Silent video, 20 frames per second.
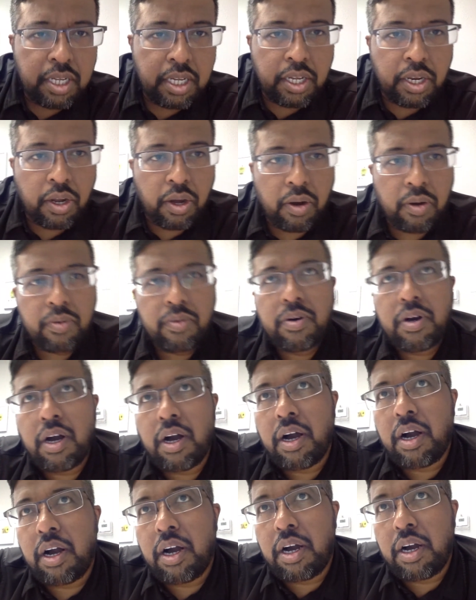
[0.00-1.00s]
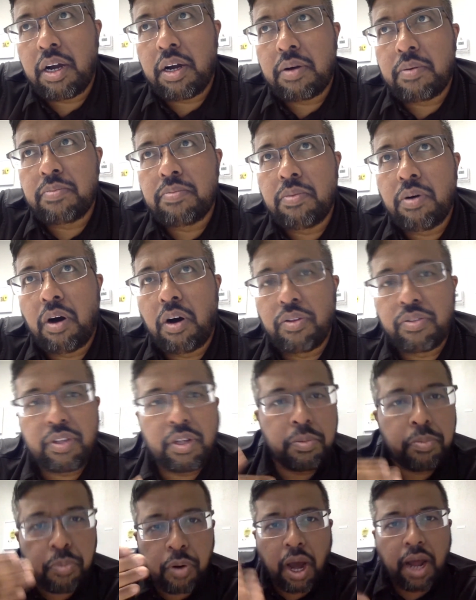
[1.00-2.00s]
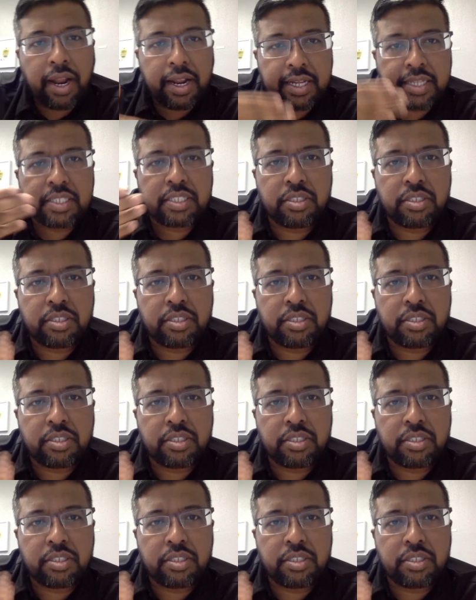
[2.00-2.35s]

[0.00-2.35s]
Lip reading: on their product